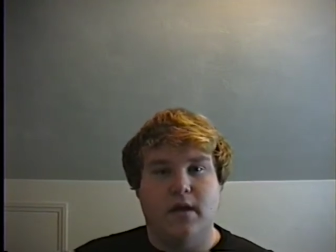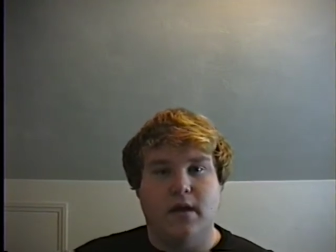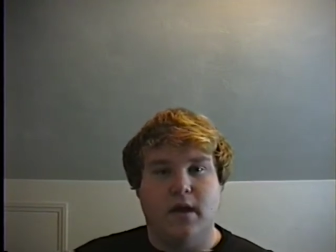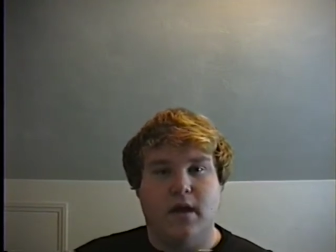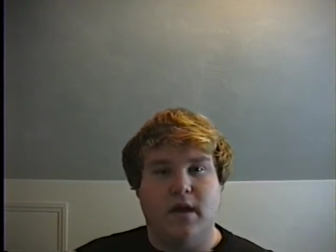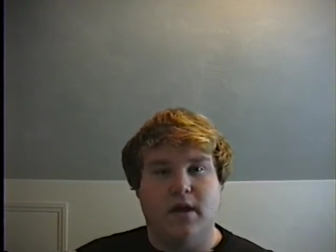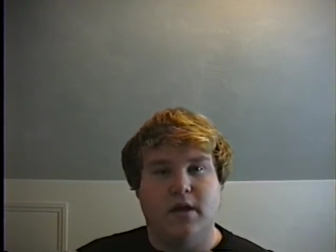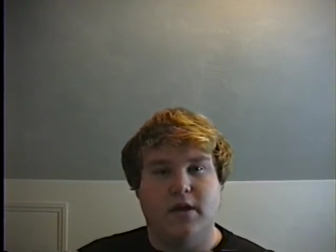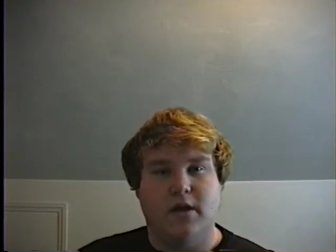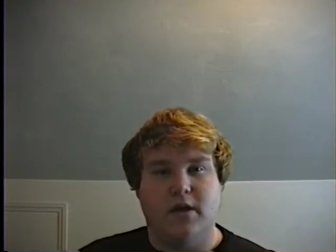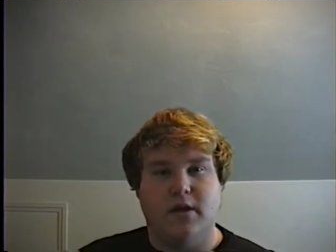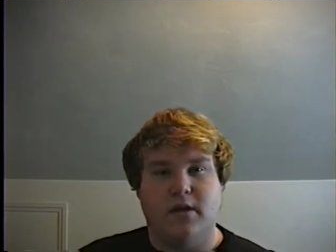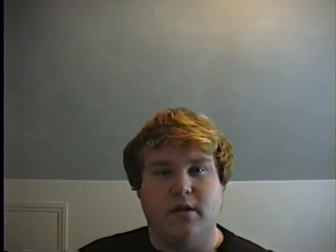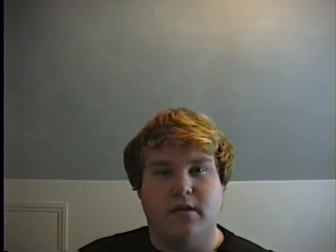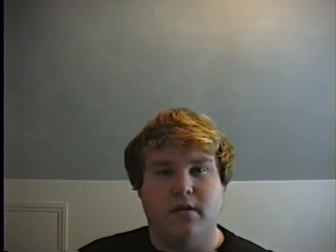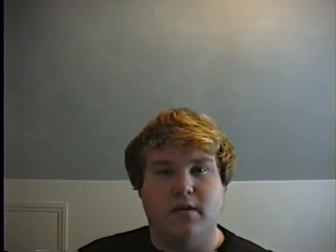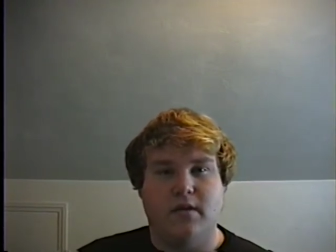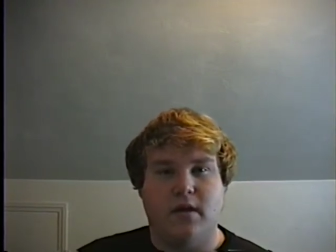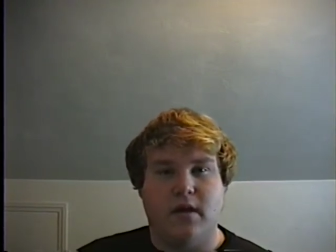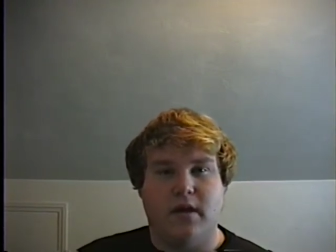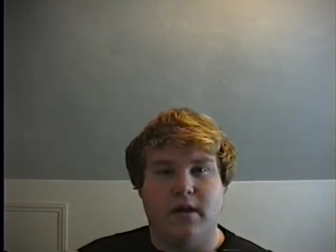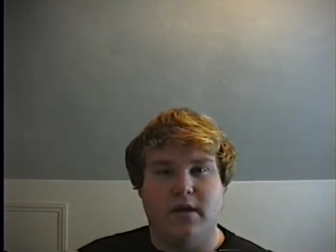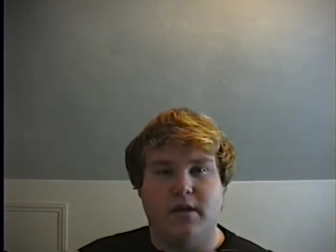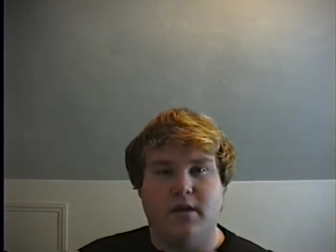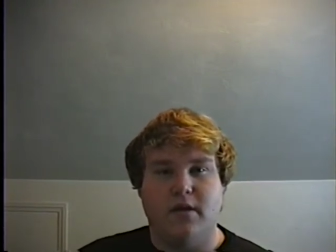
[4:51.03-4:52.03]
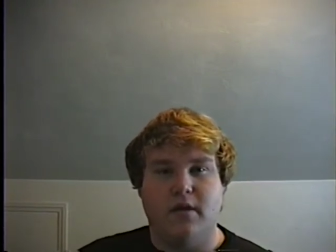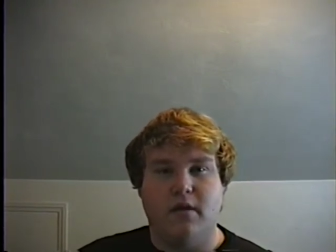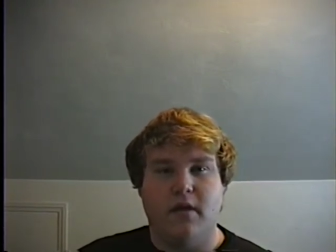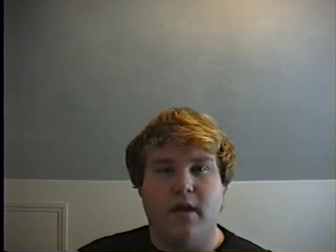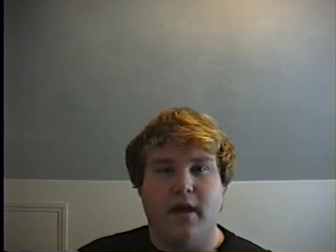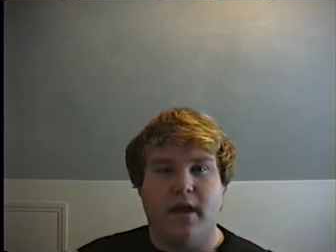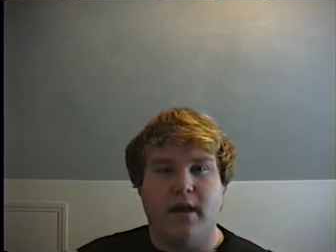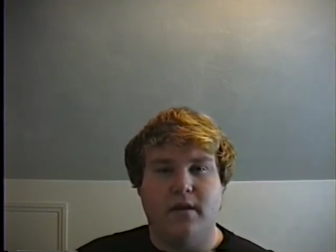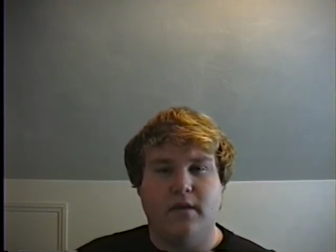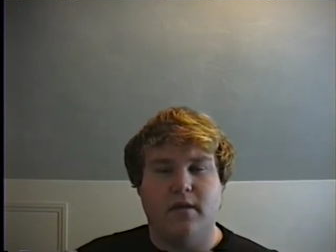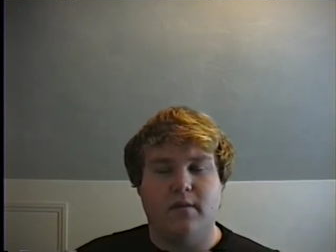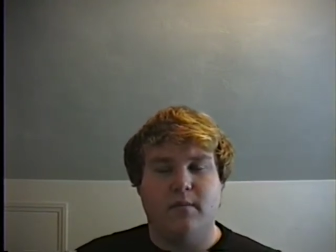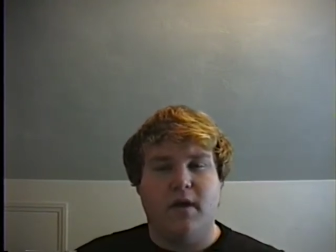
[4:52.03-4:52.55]
I just I still
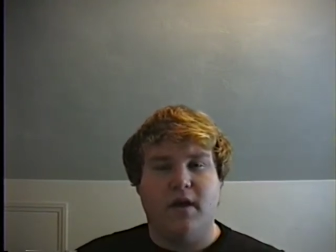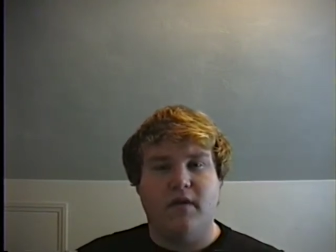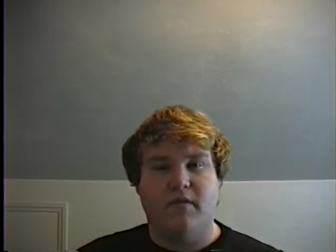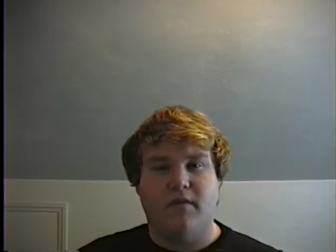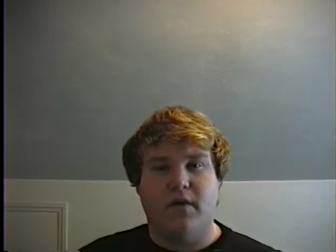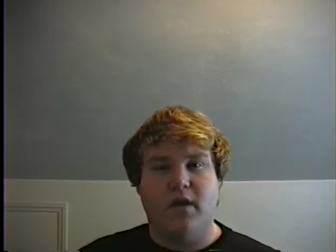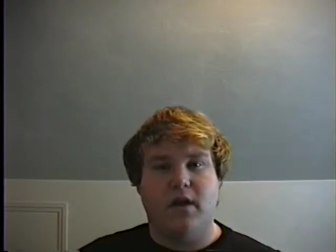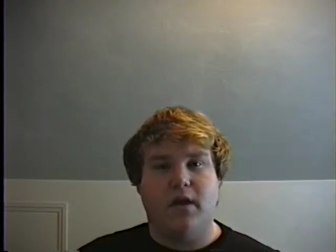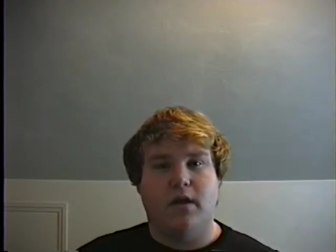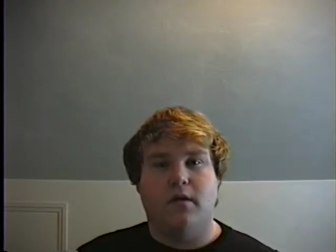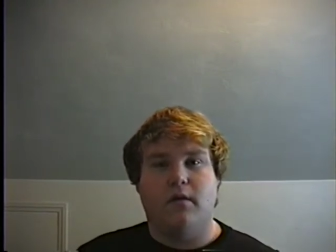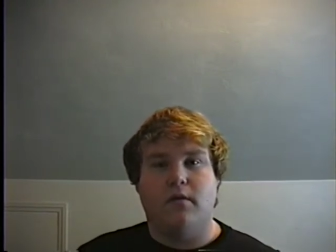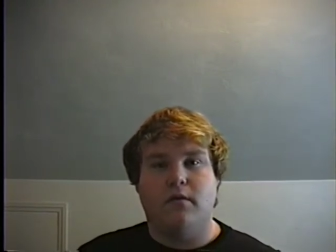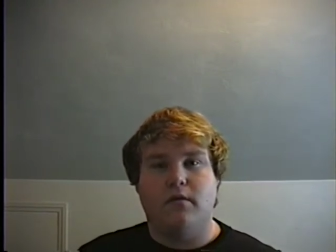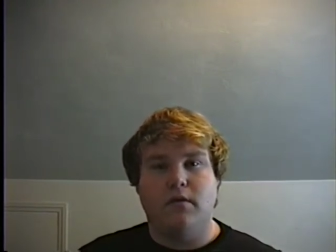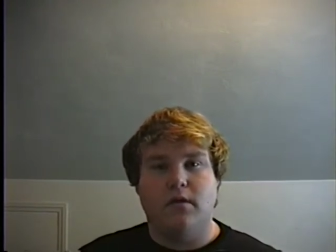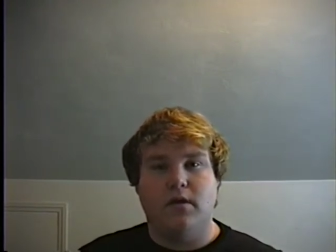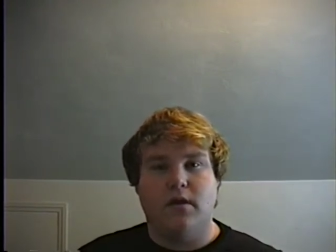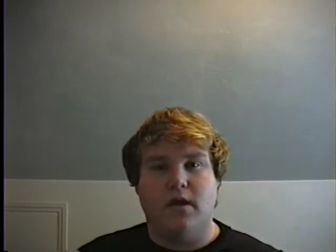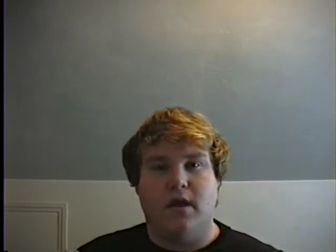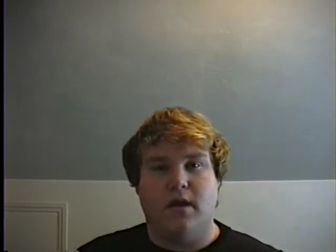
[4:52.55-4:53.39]
like to make videos,